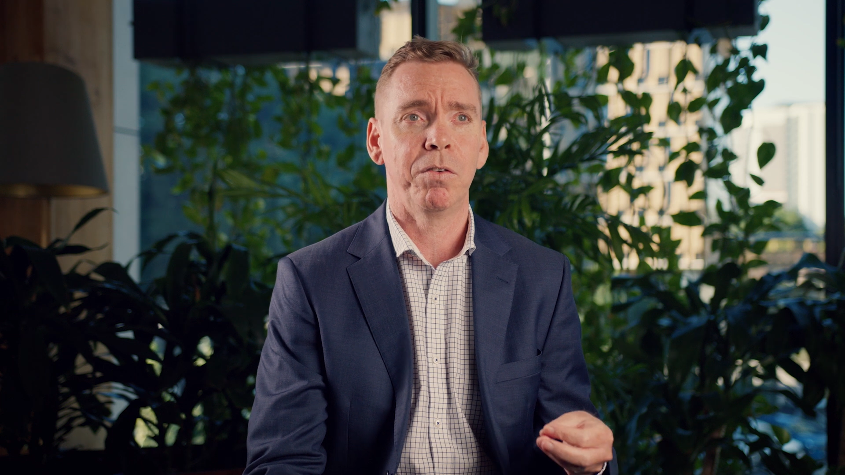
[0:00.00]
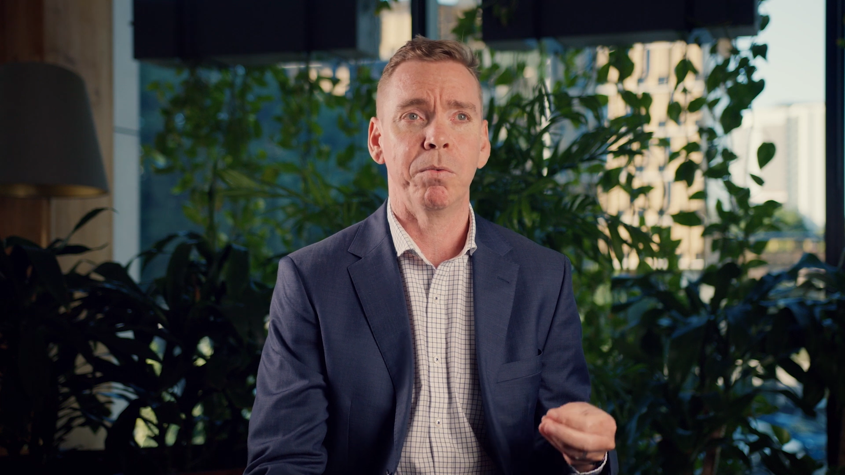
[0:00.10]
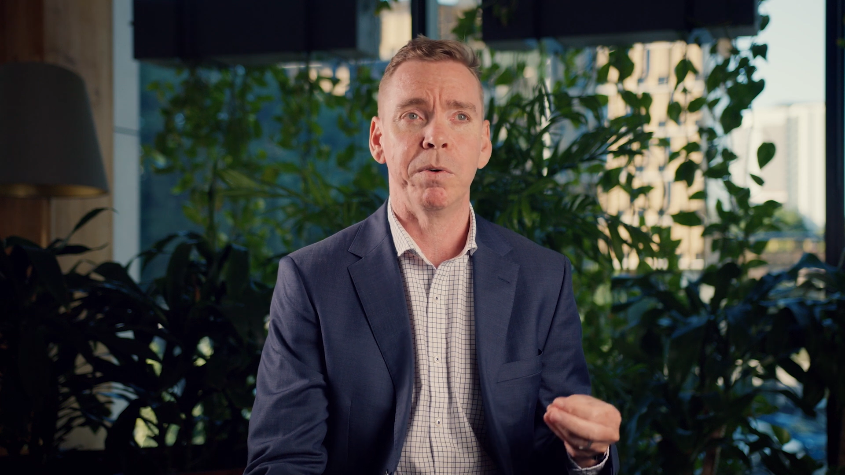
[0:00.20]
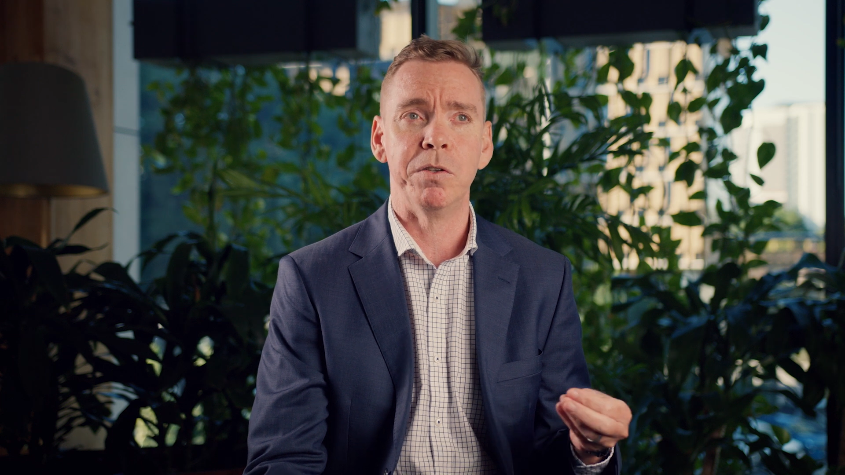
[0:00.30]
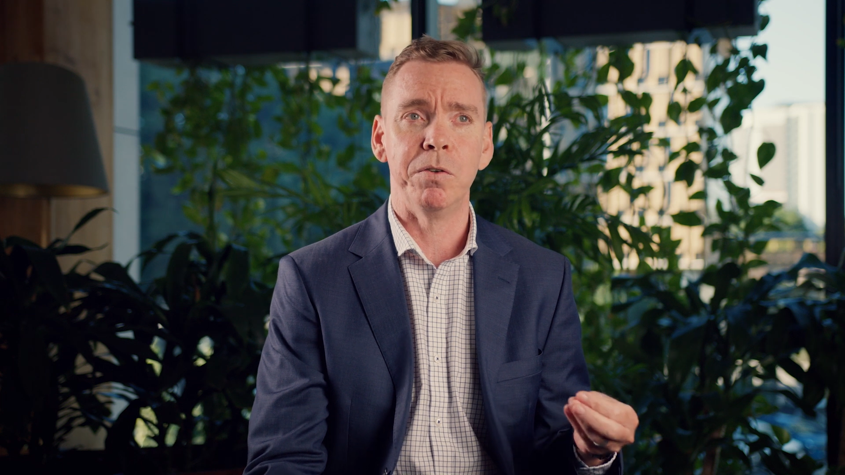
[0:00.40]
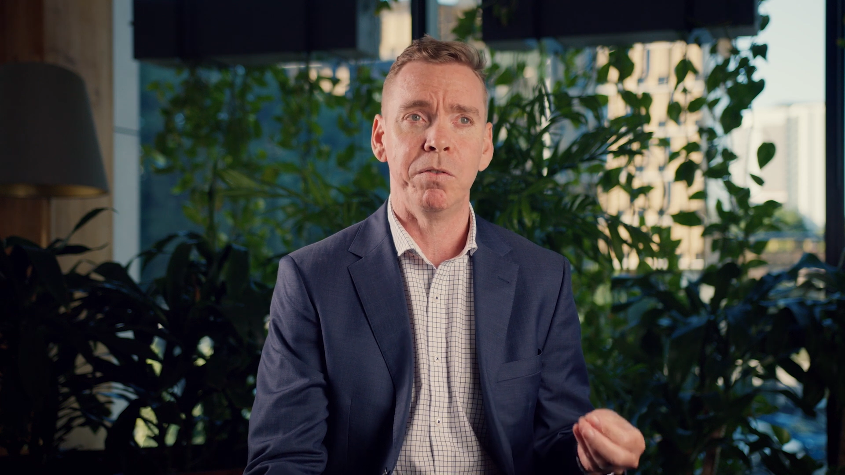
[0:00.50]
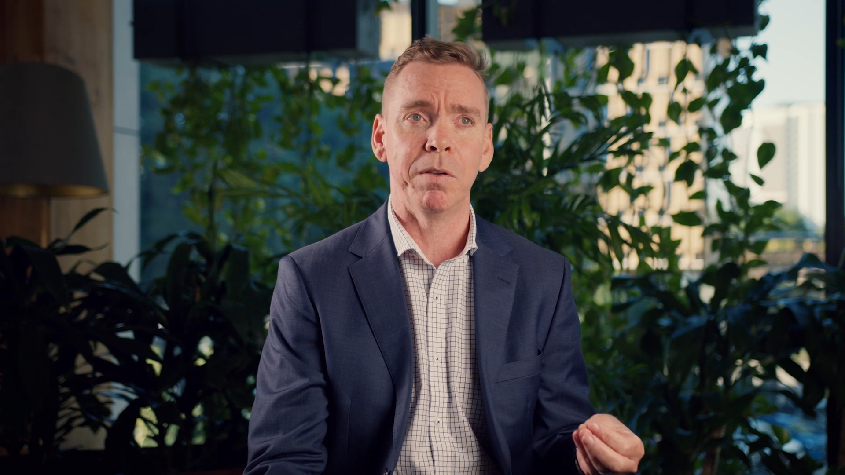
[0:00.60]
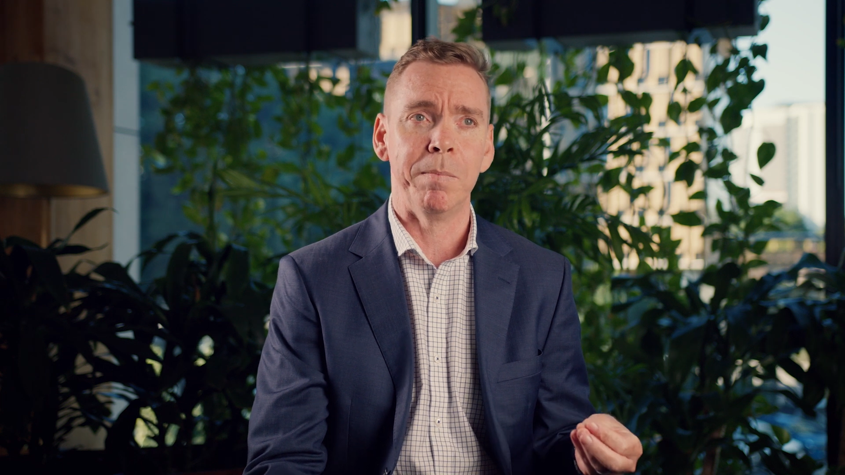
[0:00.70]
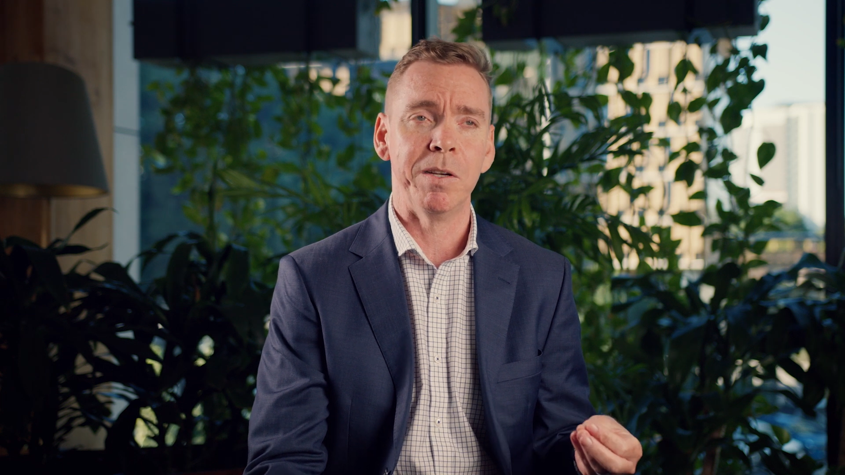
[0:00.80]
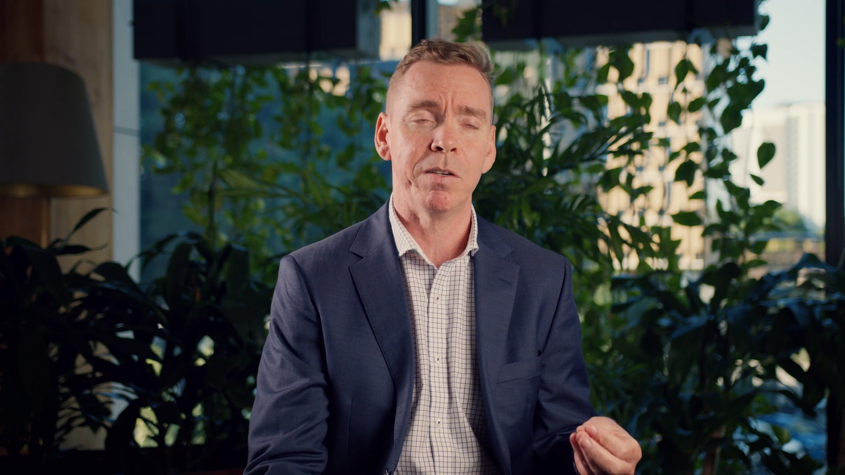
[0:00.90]
to reduce
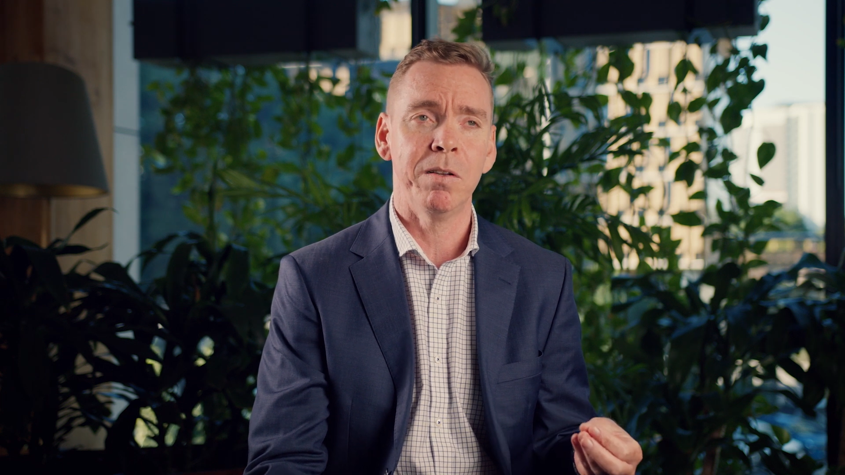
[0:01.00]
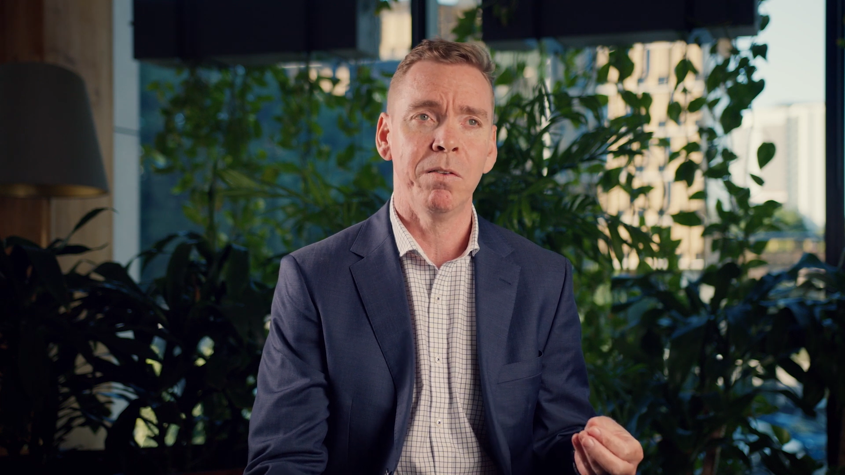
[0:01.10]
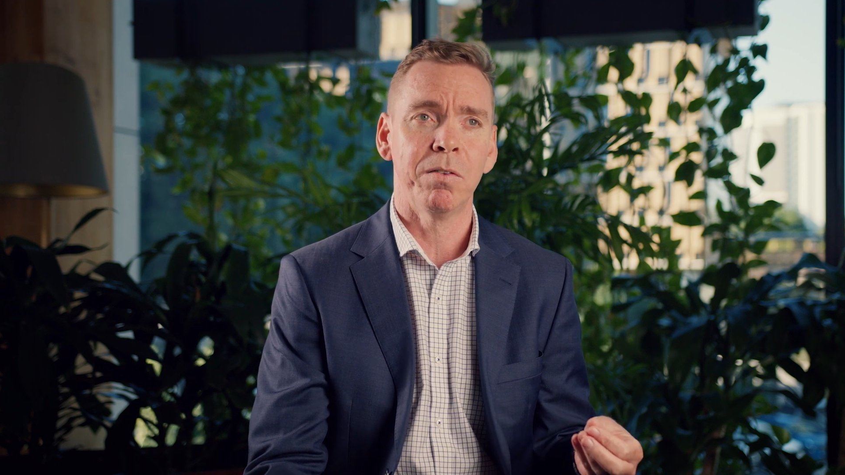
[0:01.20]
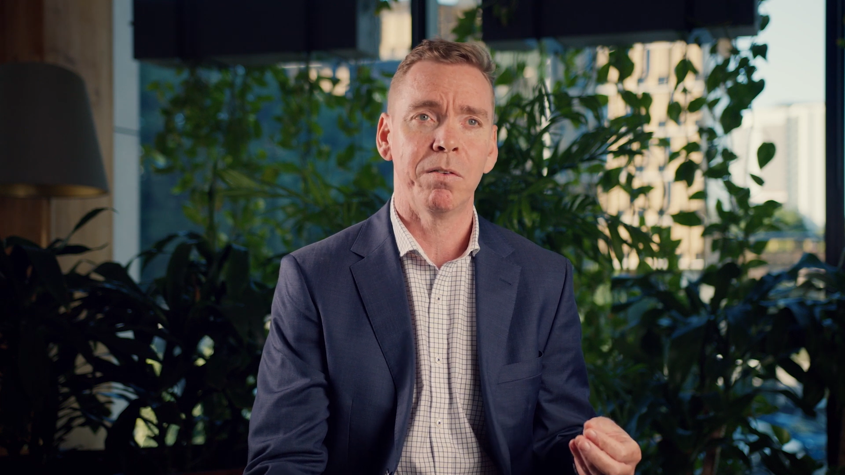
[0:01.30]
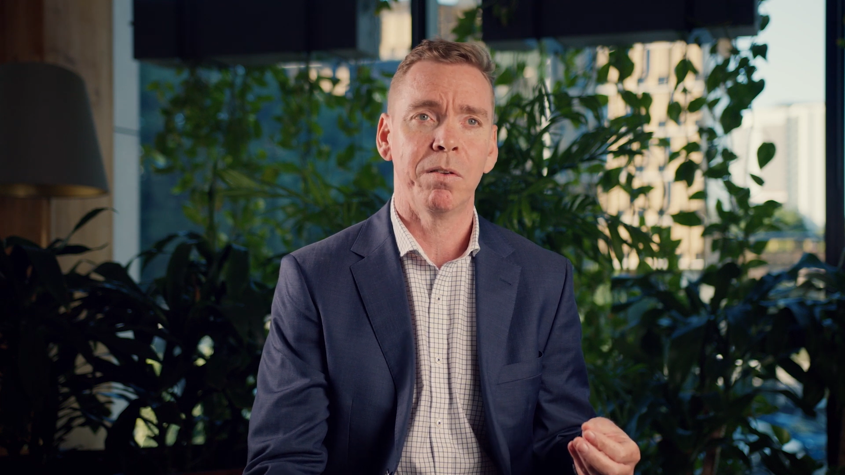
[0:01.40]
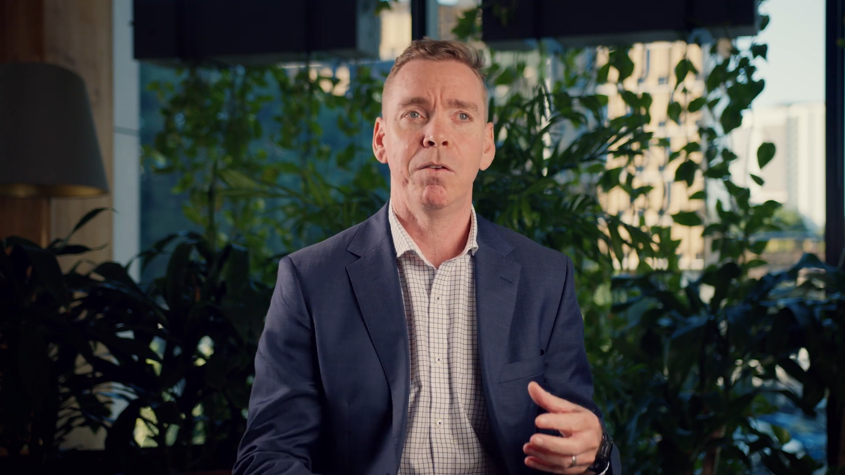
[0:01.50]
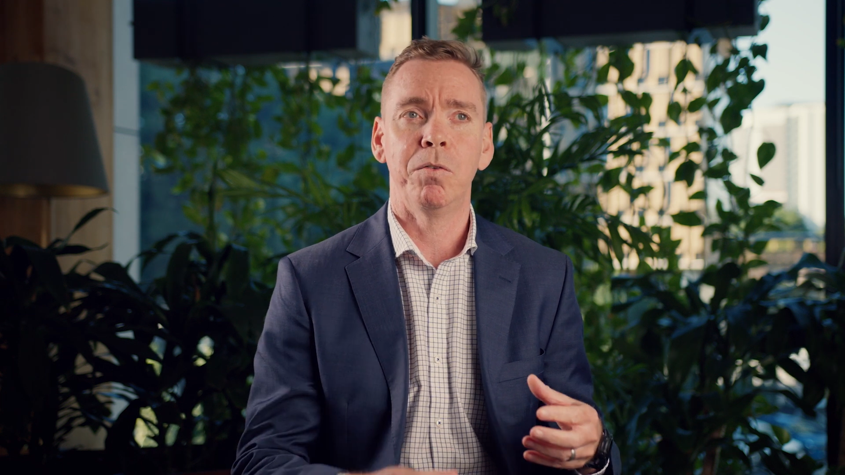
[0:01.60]
emissions,